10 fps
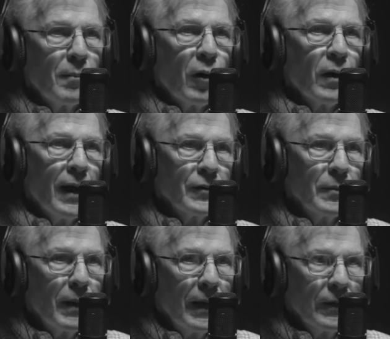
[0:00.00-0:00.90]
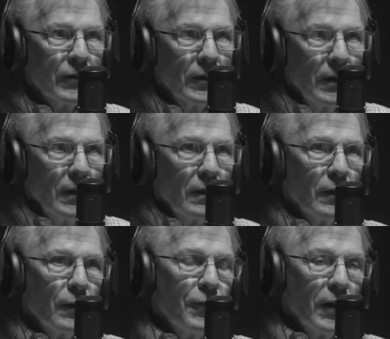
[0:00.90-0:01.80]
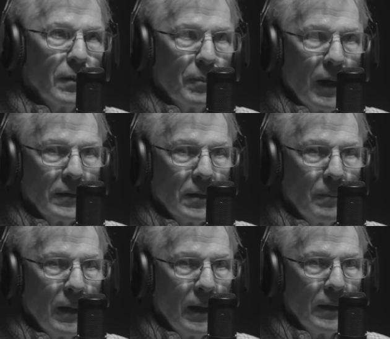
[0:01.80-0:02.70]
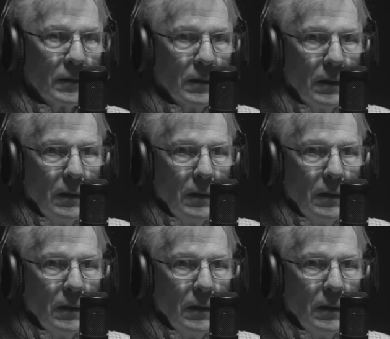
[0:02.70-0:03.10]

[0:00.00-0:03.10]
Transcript: martenizing bags, little thin plastic bags,